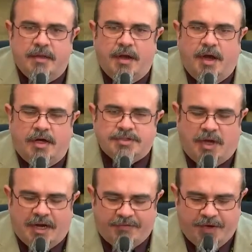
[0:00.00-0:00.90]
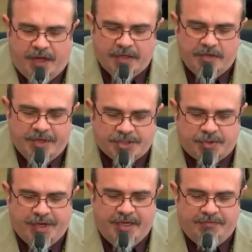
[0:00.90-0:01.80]
also offering ongoing
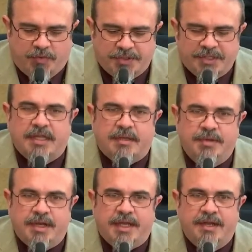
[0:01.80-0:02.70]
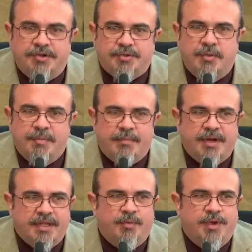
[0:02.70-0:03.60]
training for telecommunicators and
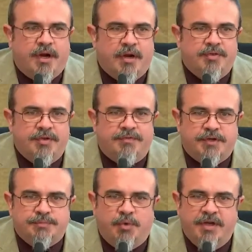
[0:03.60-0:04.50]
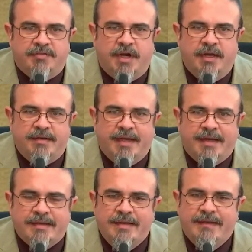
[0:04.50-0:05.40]
remembering that we are the first point of
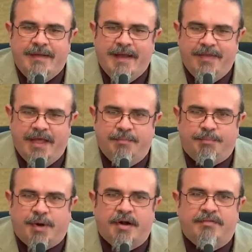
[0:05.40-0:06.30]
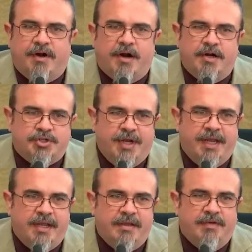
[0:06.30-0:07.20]
contact and that part of our
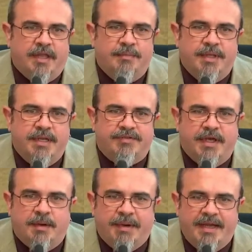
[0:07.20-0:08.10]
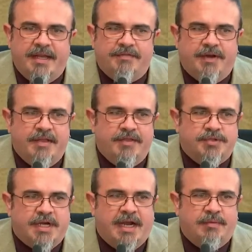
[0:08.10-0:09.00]
training and development is to help identify
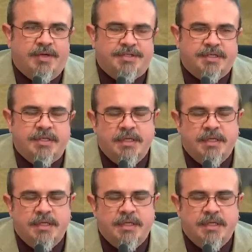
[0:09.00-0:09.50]
those high risk